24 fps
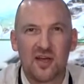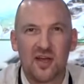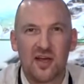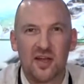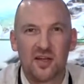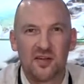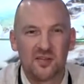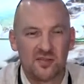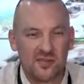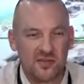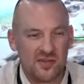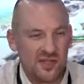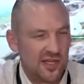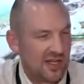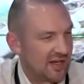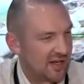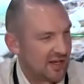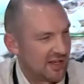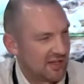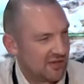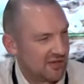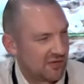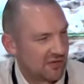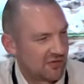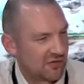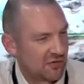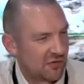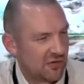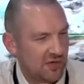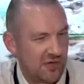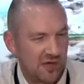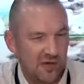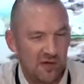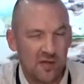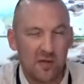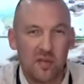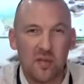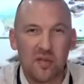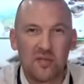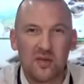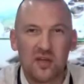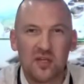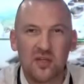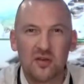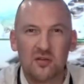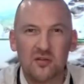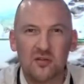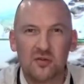and today I'd like to show you
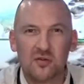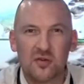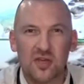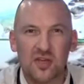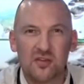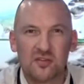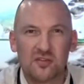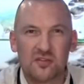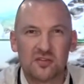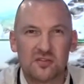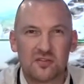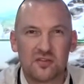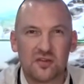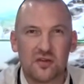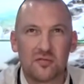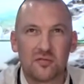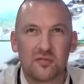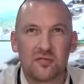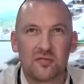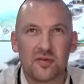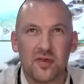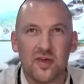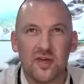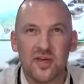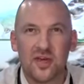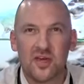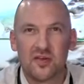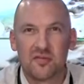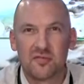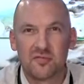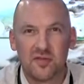three new ranges of uh,